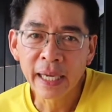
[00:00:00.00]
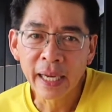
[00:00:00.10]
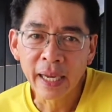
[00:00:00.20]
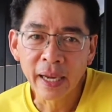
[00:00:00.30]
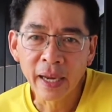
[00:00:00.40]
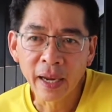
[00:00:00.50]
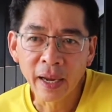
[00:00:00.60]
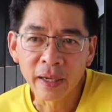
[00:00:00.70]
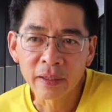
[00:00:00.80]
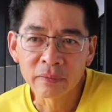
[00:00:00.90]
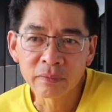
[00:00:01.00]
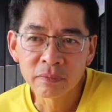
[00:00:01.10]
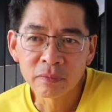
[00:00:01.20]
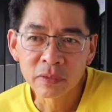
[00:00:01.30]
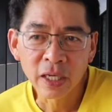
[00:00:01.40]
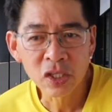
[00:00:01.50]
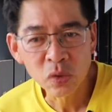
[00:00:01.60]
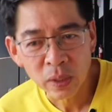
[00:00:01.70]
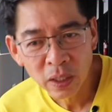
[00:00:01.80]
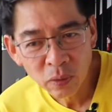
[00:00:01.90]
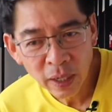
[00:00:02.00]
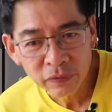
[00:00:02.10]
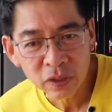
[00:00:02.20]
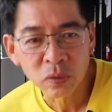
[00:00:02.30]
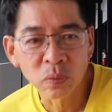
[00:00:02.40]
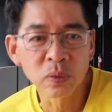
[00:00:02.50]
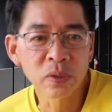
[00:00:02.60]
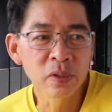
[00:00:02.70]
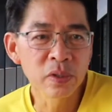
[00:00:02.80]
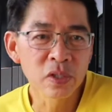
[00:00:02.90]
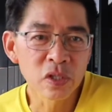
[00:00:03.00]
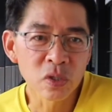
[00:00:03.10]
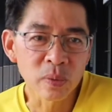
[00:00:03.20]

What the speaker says: And yes, we looked after the wounds,